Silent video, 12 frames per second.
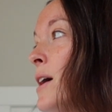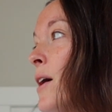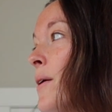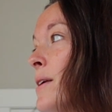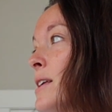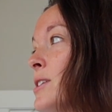Oh
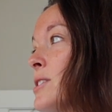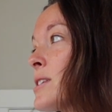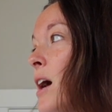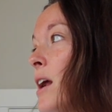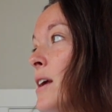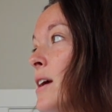wait, they just
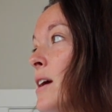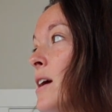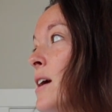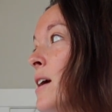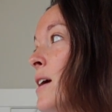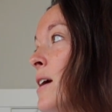got here.
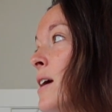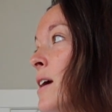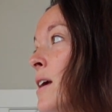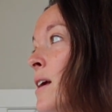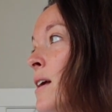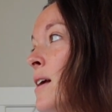
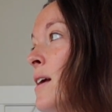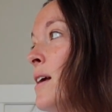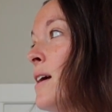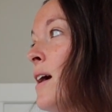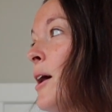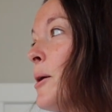
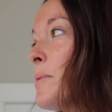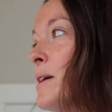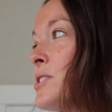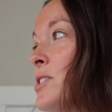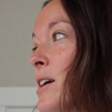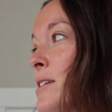I hope
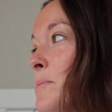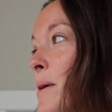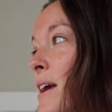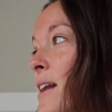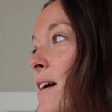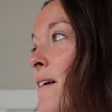that truck's
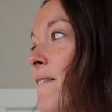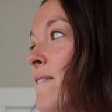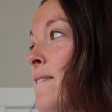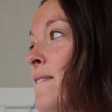big enough.